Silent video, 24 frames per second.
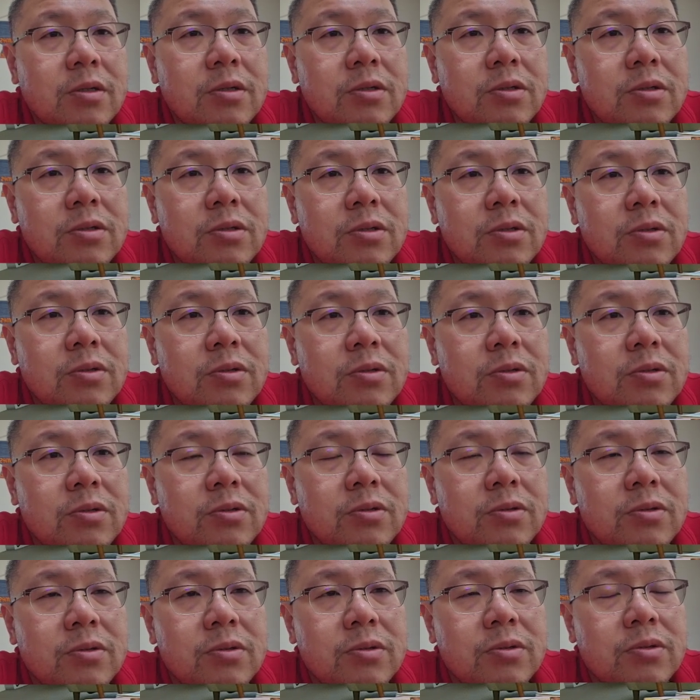
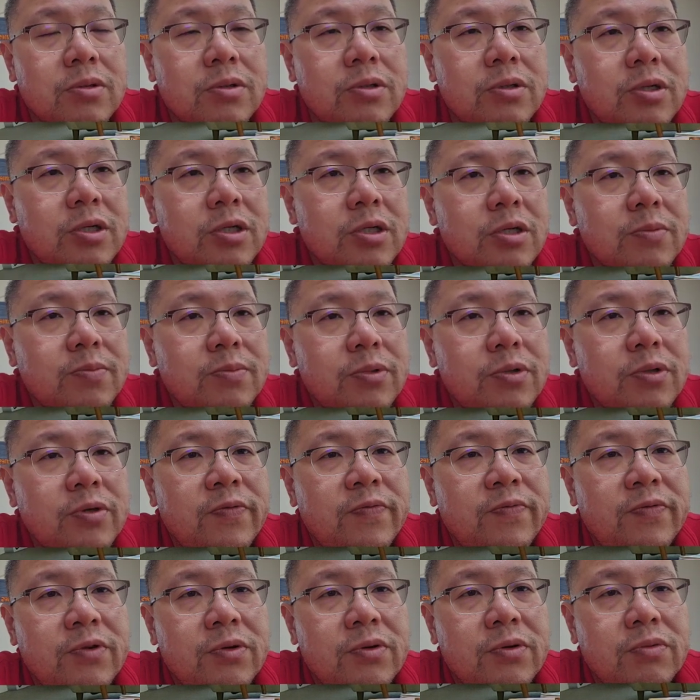So yep,
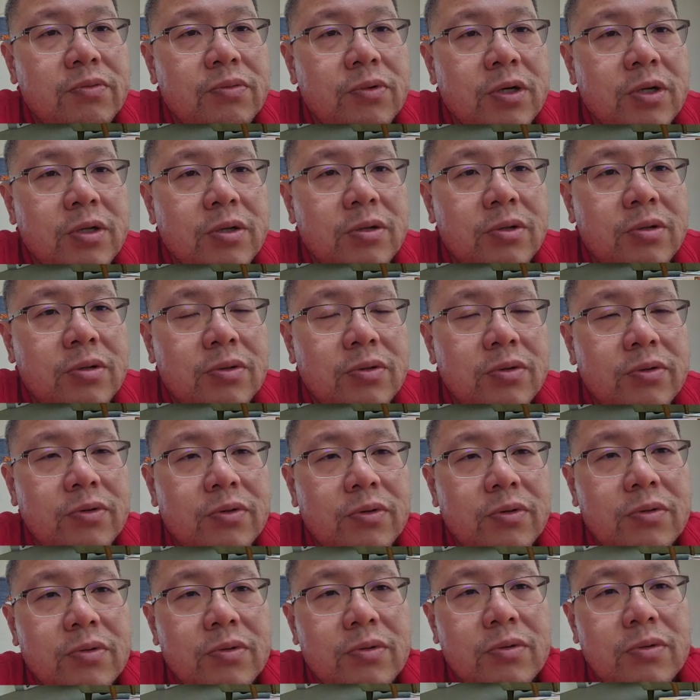if you want
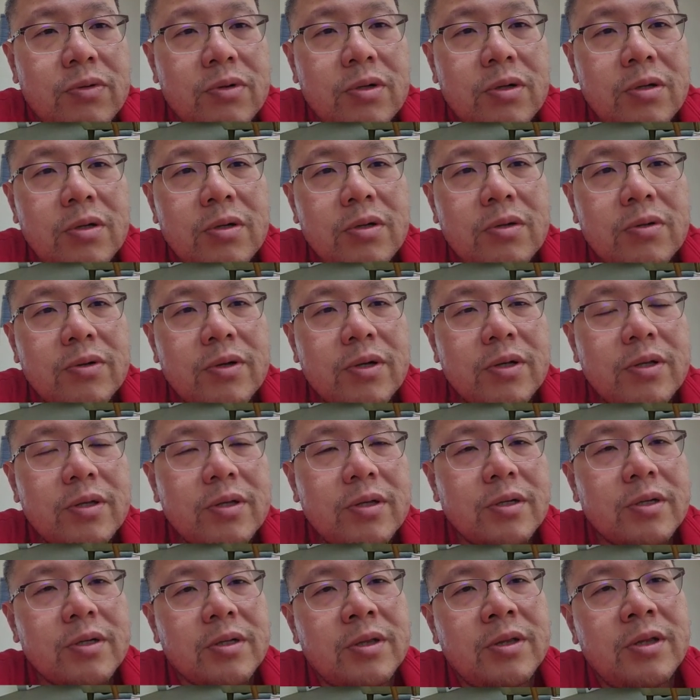to look at
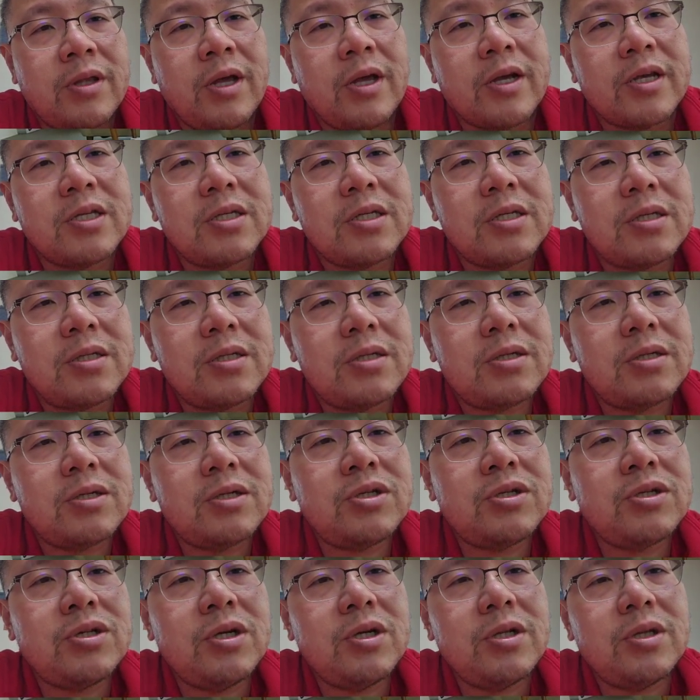the text
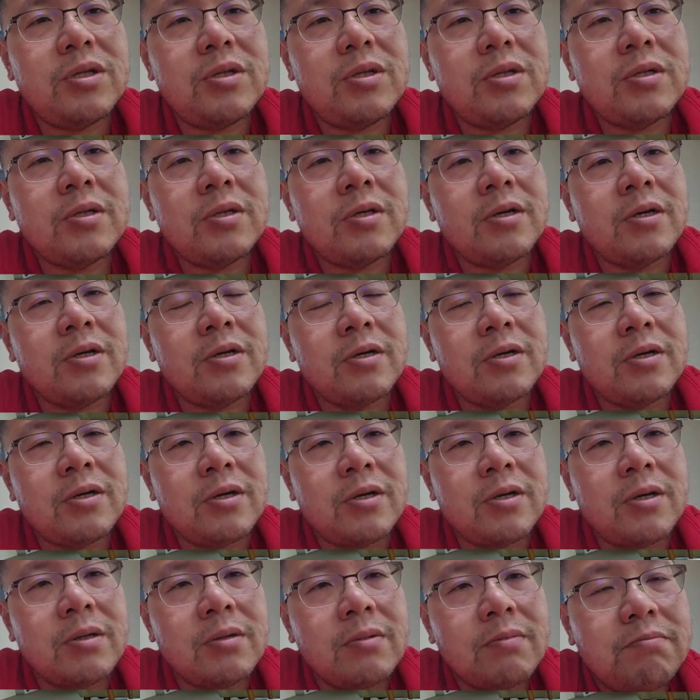sheet,
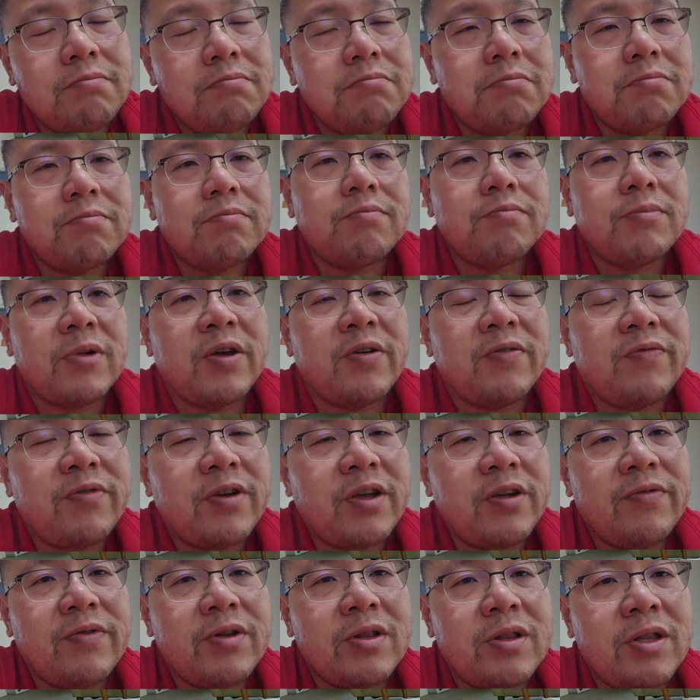my
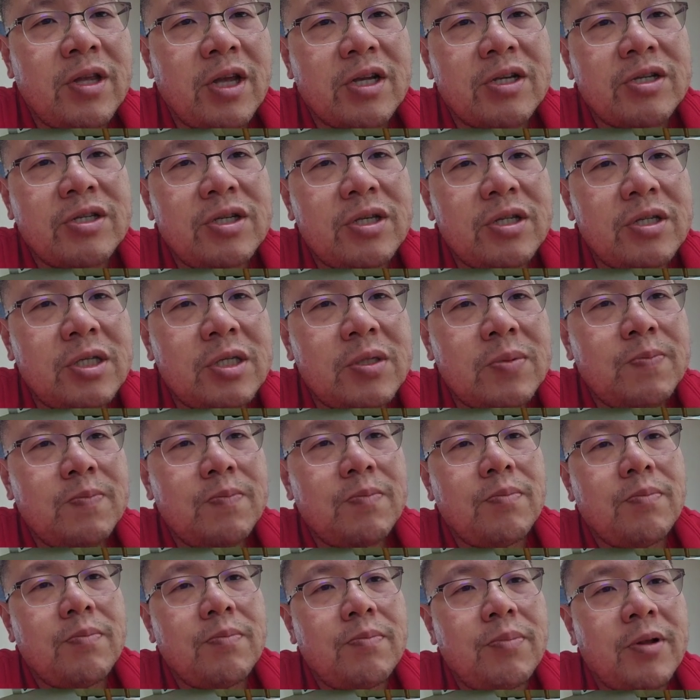favorite text sheets
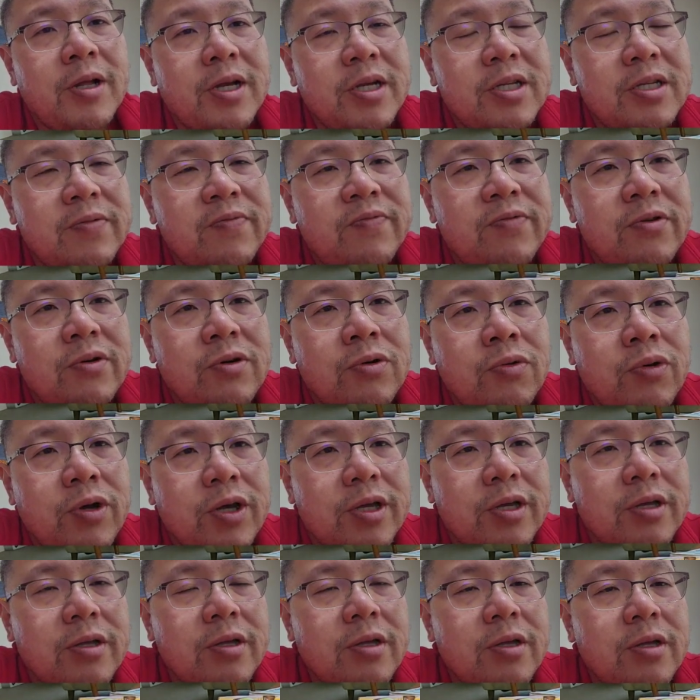place for a
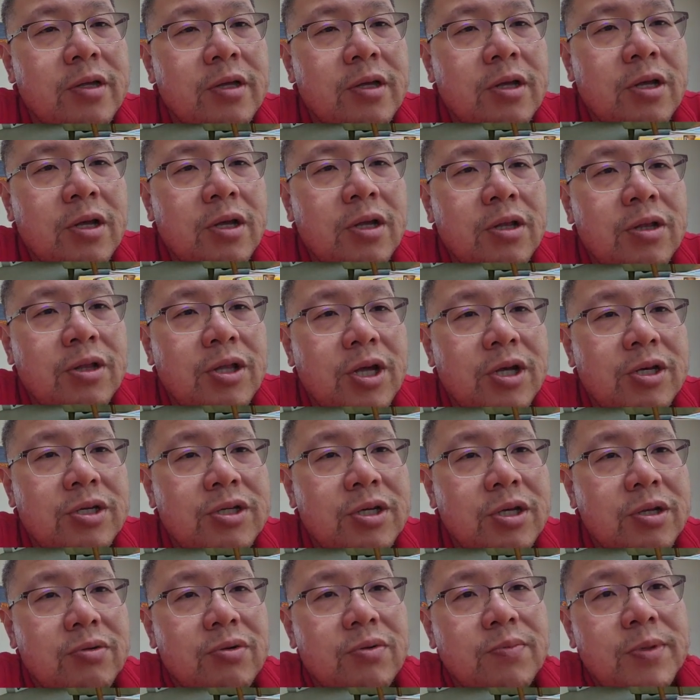quick text
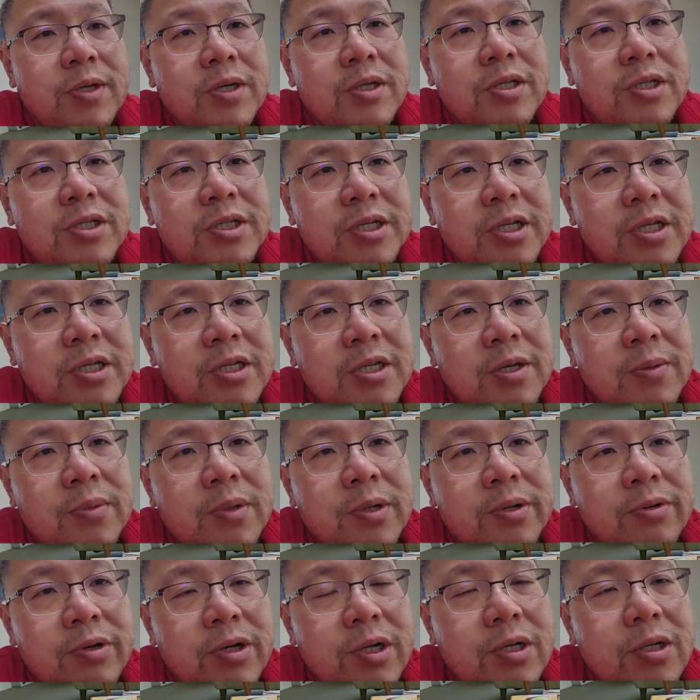sheet will be GSM
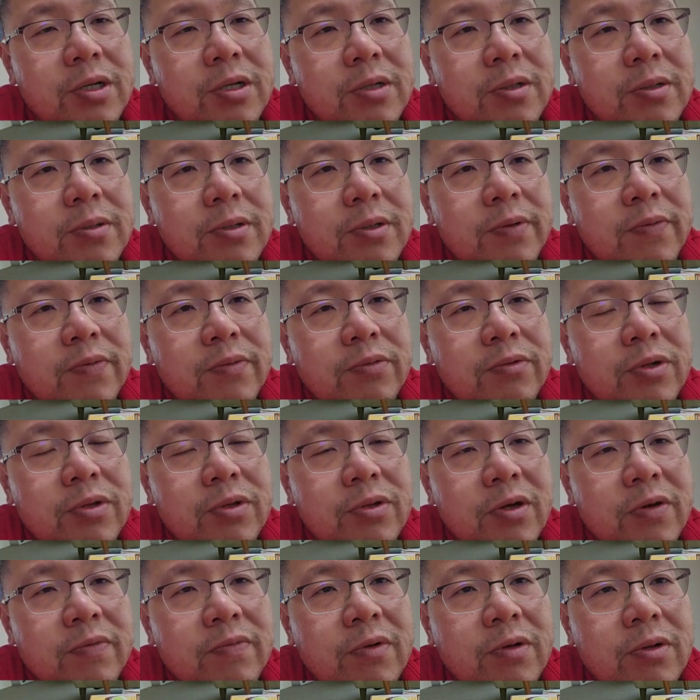Arena. If you want
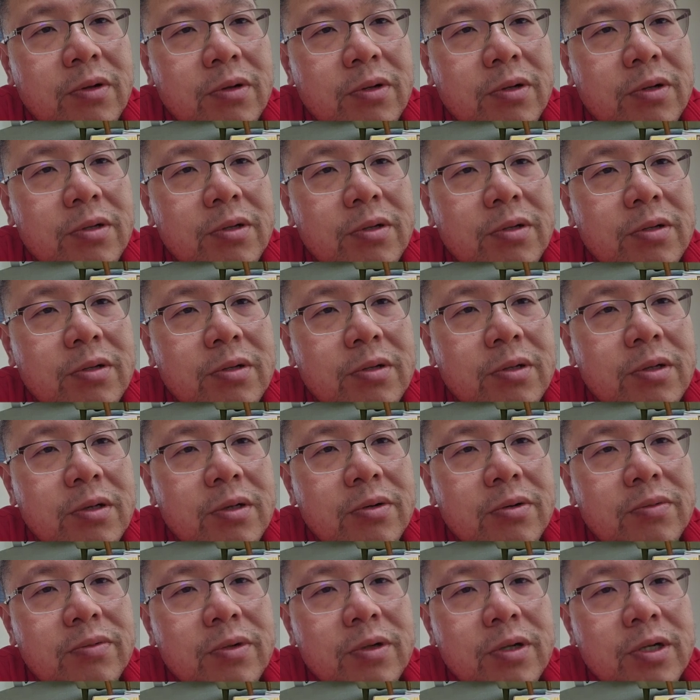to have a look, I
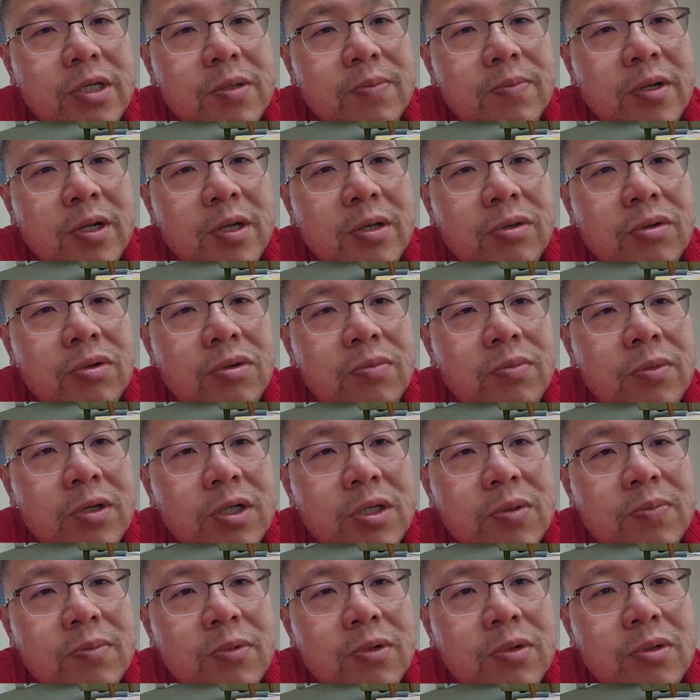won't explain too
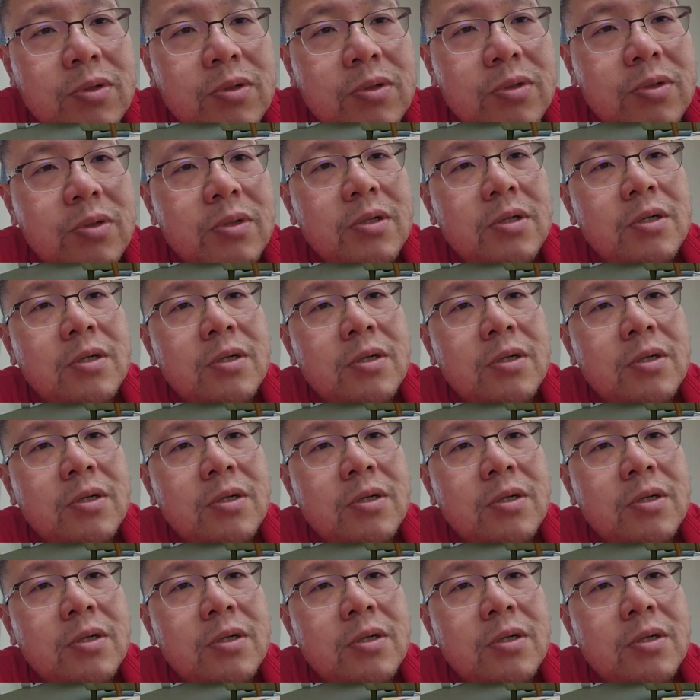much more.